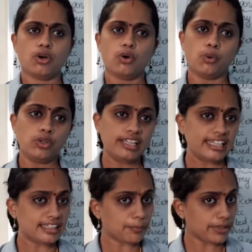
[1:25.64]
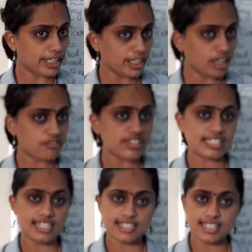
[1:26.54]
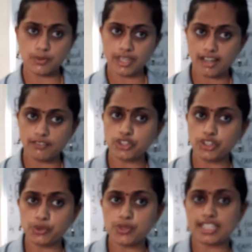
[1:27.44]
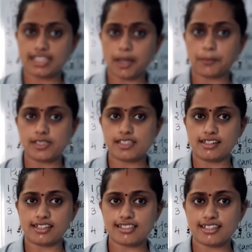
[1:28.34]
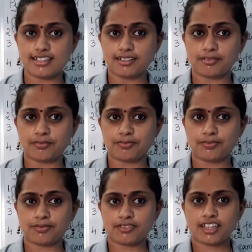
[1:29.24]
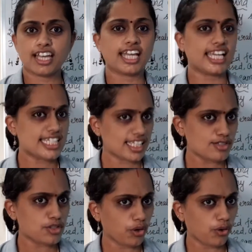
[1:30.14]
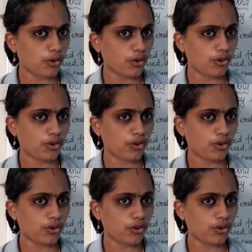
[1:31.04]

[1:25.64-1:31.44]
only in the beginning of a sentence we have to use a capital letter? Is it so?